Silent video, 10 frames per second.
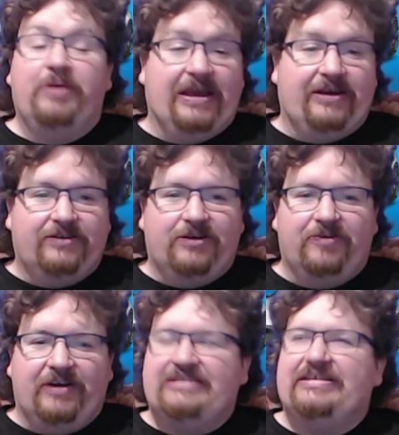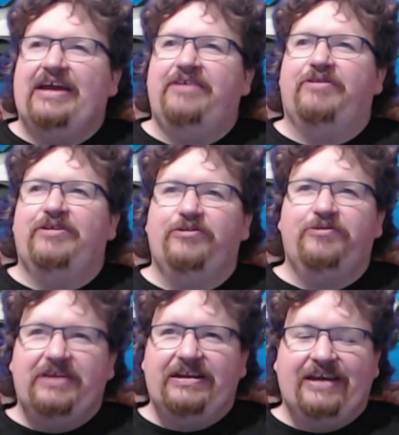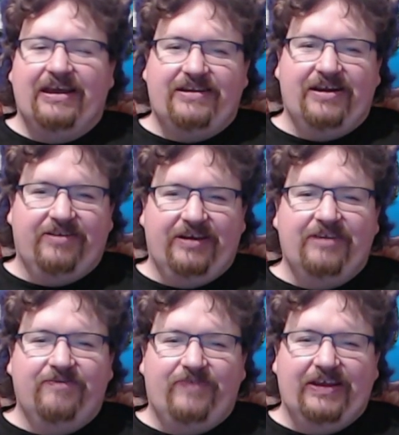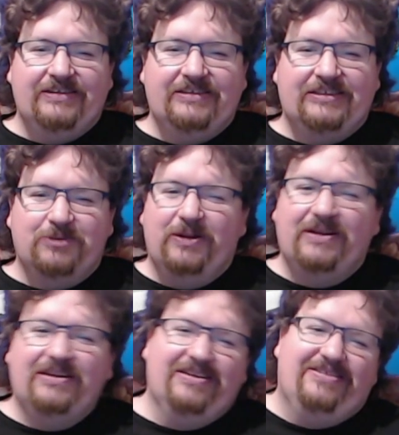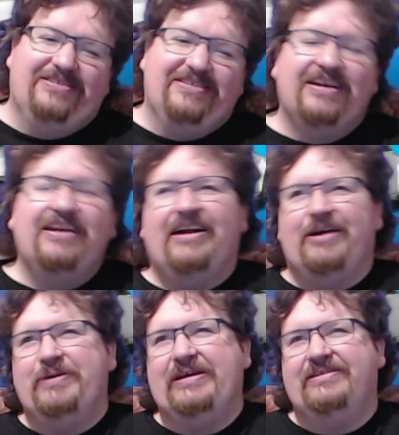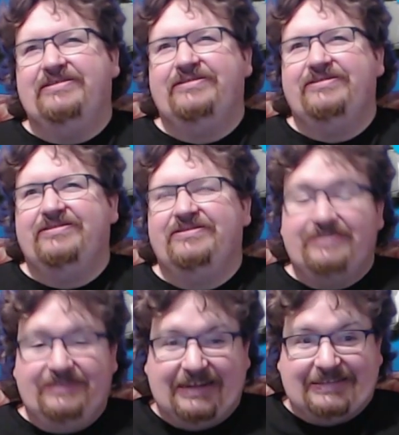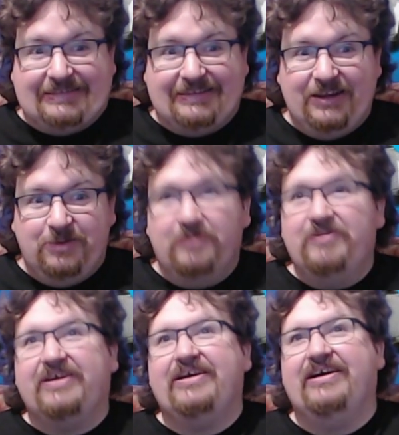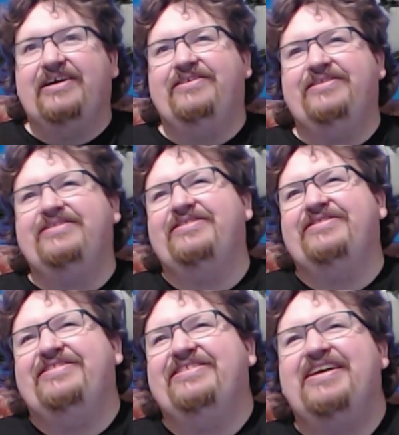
But yeah, congrats to anyone who did get their Invincibles. I mean, that's the name of the car.